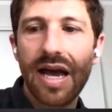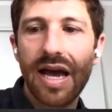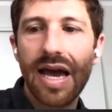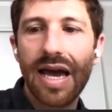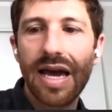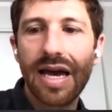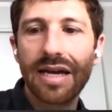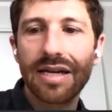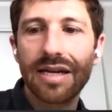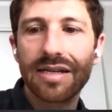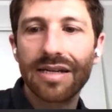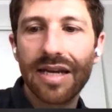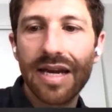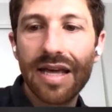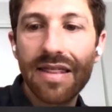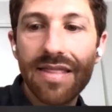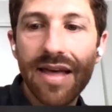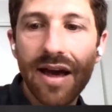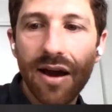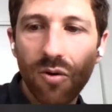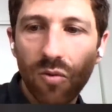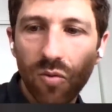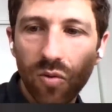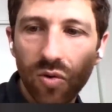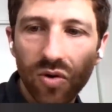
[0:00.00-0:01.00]
and in
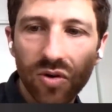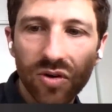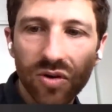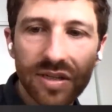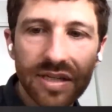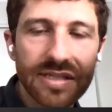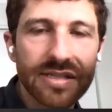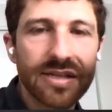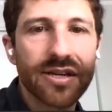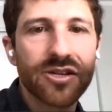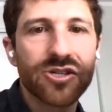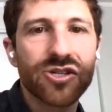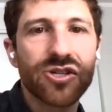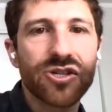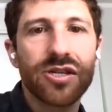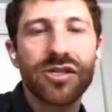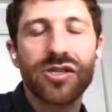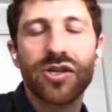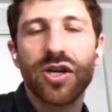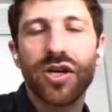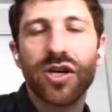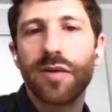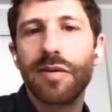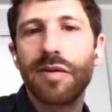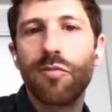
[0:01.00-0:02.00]
that world addiction
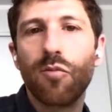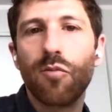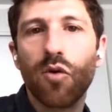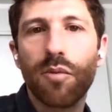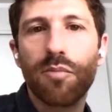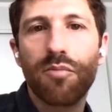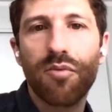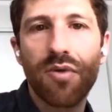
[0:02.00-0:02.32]
is going to be more